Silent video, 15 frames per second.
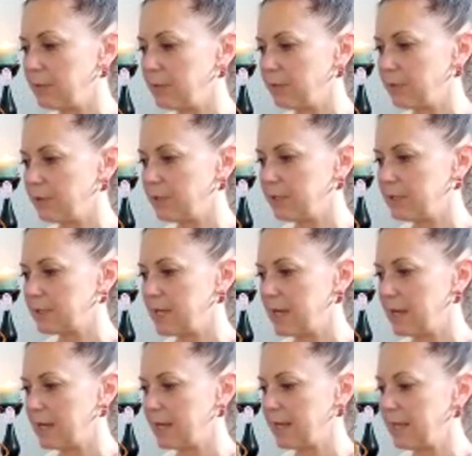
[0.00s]
Before you
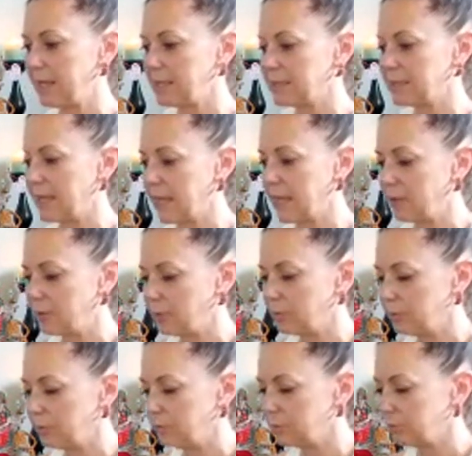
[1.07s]
start,
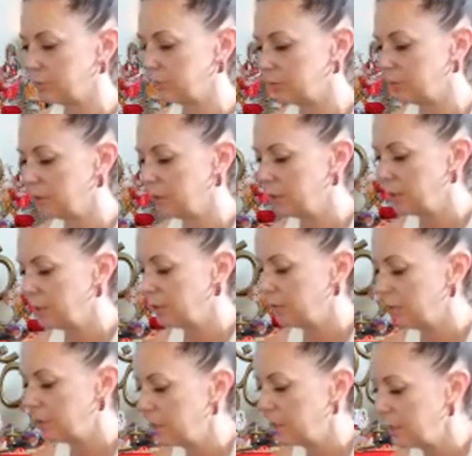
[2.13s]
exhale.
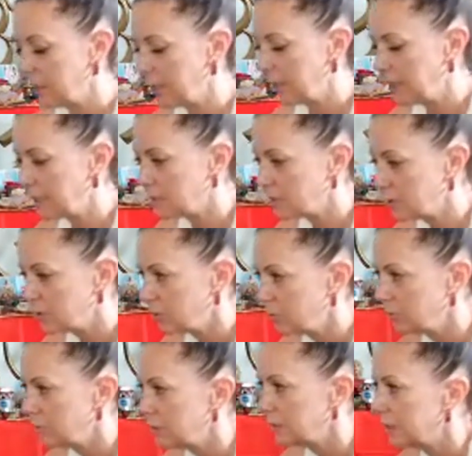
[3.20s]
Running the hands
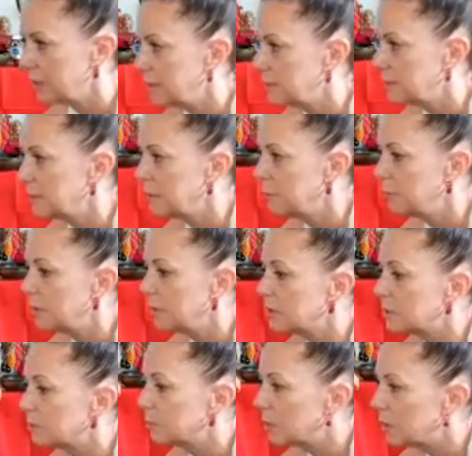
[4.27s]
along the legs,
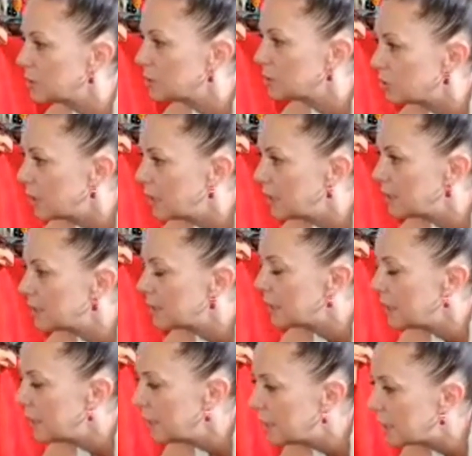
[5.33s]
keeping the spine straight
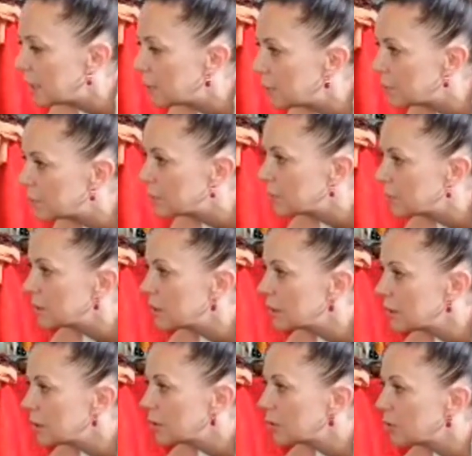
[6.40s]
and the head up,
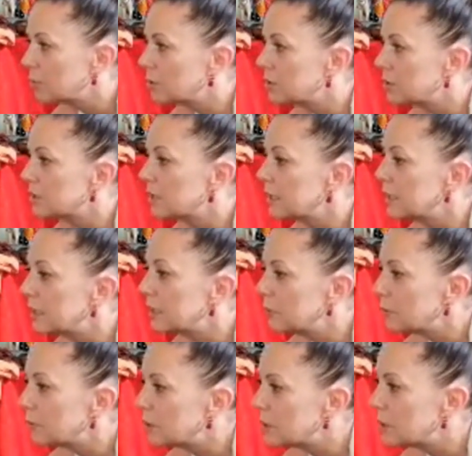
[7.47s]
almost
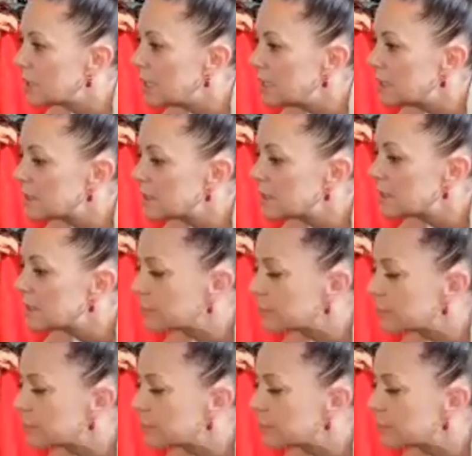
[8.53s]
leading with the chest.